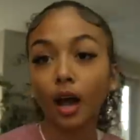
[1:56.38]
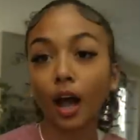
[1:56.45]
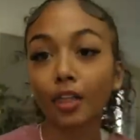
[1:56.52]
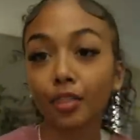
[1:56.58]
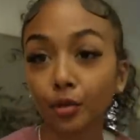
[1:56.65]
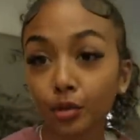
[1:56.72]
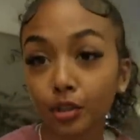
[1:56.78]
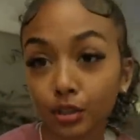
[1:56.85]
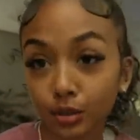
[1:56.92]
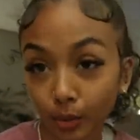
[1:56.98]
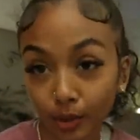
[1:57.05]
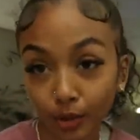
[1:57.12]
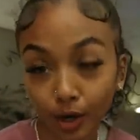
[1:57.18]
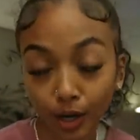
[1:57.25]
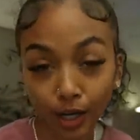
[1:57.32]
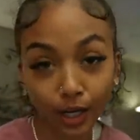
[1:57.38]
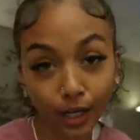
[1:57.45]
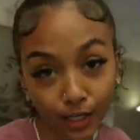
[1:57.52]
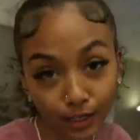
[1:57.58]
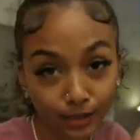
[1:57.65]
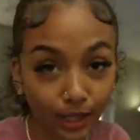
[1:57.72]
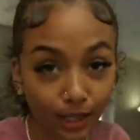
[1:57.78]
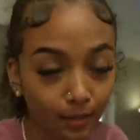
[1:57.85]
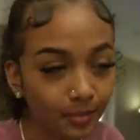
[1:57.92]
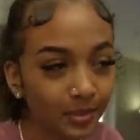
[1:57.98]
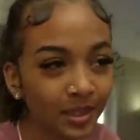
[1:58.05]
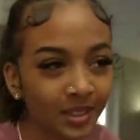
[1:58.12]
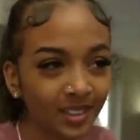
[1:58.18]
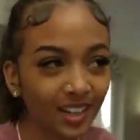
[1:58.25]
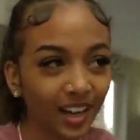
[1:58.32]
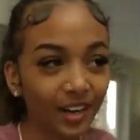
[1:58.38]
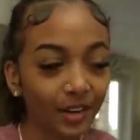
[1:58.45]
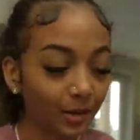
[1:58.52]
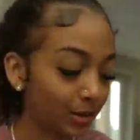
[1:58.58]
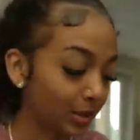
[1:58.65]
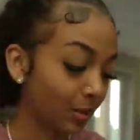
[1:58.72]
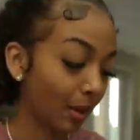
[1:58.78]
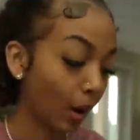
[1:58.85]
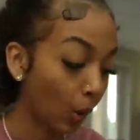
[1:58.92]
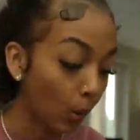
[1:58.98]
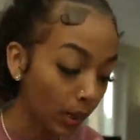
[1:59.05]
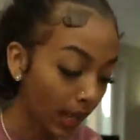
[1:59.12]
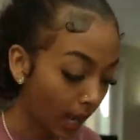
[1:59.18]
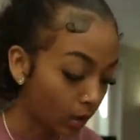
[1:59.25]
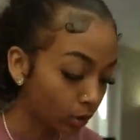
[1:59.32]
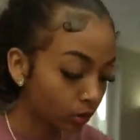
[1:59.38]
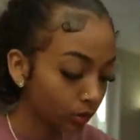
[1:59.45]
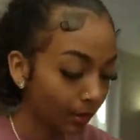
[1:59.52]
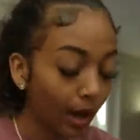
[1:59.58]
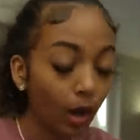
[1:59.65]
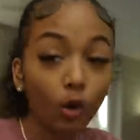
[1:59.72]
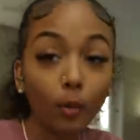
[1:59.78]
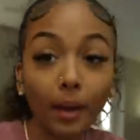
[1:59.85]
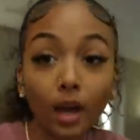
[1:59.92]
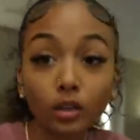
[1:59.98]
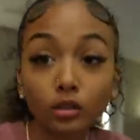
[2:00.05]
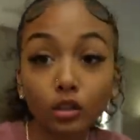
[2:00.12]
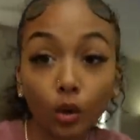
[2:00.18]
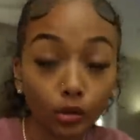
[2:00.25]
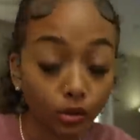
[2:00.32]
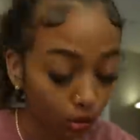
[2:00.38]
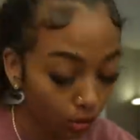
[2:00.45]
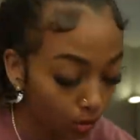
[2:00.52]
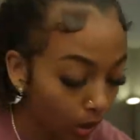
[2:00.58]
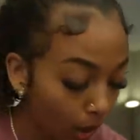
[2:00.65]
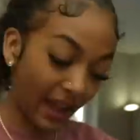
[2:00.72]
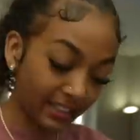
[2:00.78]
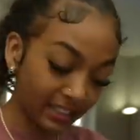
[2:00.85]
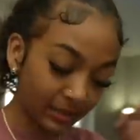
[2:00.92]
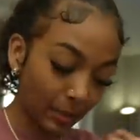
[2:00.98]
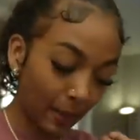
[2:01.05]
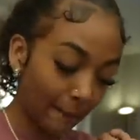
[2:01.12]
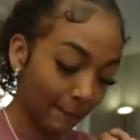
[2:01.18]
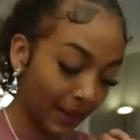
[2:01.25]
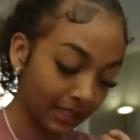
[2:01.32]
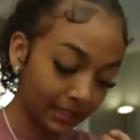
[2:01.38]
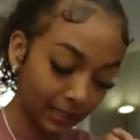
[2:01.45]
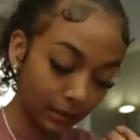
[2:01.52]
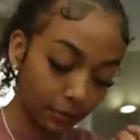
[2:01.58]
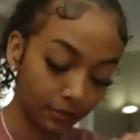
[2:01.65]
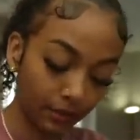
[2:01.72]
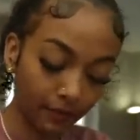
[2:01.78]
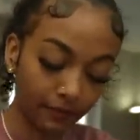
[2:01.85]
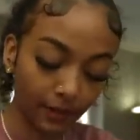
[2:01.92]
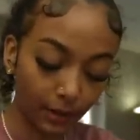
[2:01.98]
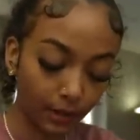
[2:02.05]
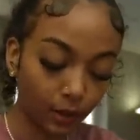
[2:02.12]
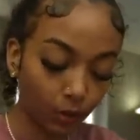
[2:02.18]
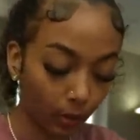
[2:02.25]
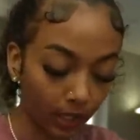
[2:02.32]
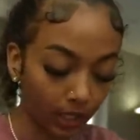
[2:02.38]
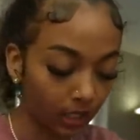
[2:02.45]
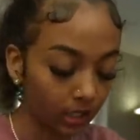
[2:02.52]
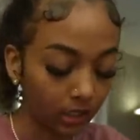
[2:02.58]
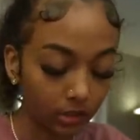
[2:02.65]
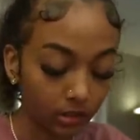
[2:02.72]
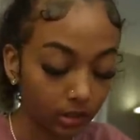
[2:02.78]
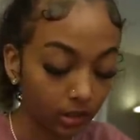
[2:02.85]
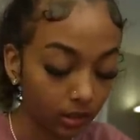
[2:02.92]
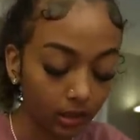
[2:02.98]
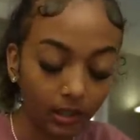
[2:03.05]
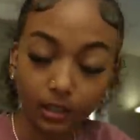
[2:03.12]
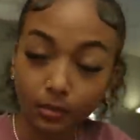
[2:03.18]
I threw this sweater on because I'm kinda cold in my own house. My house is always cold. I just made myself a very quick and easy, and